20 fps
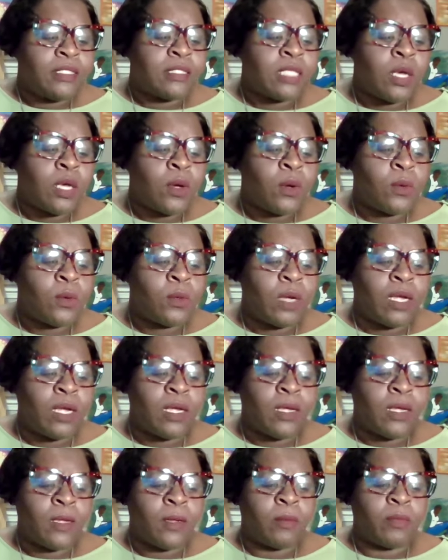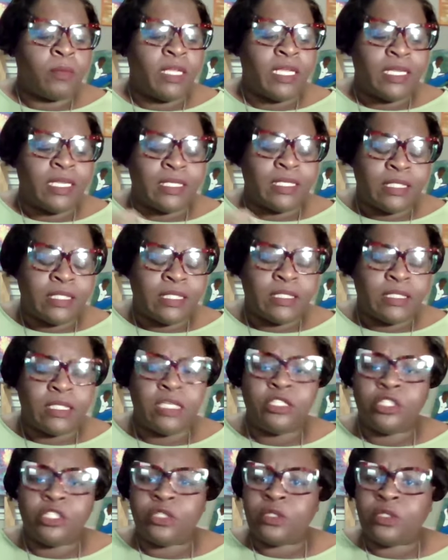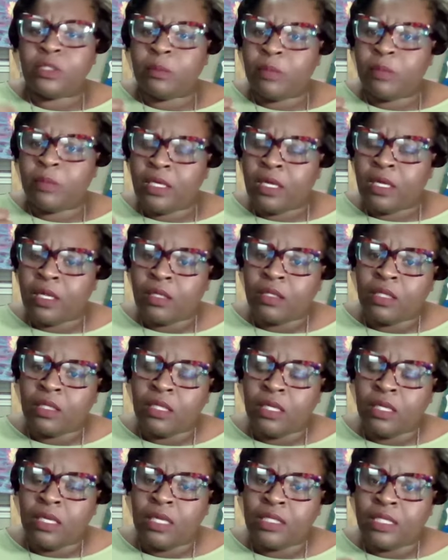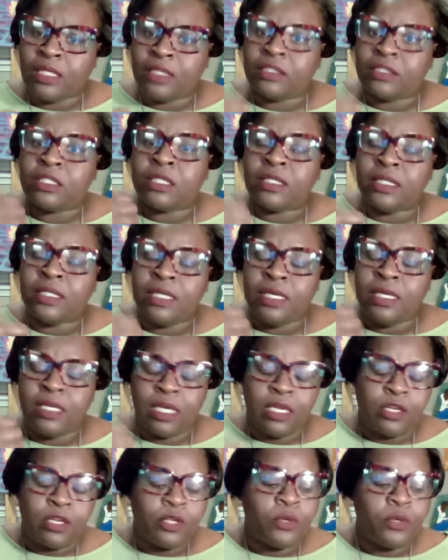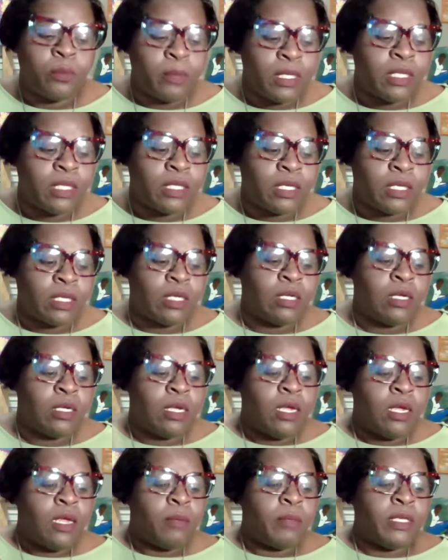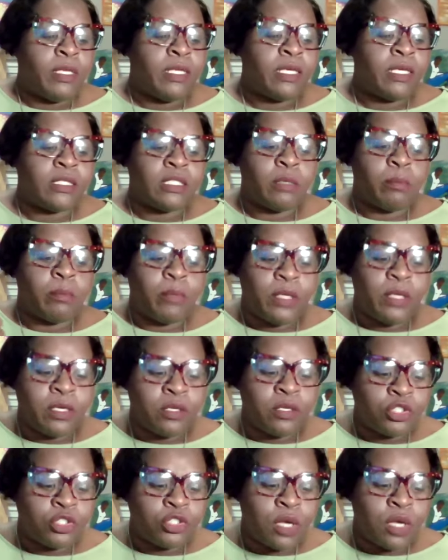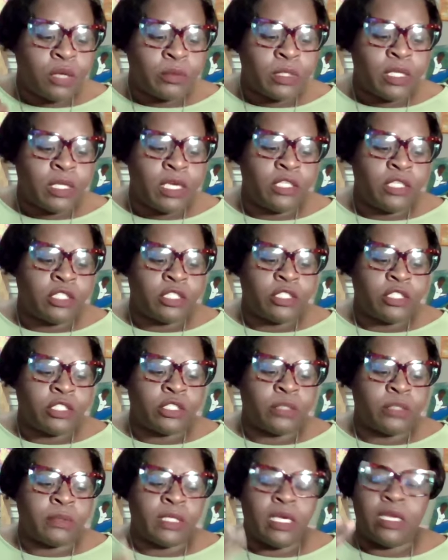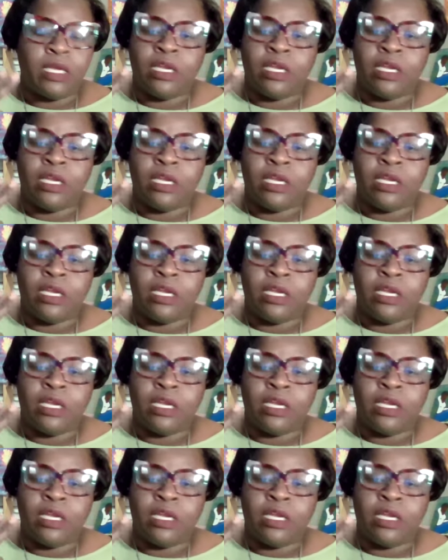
So it is essential to be to lead in humility because it builds strong relationships,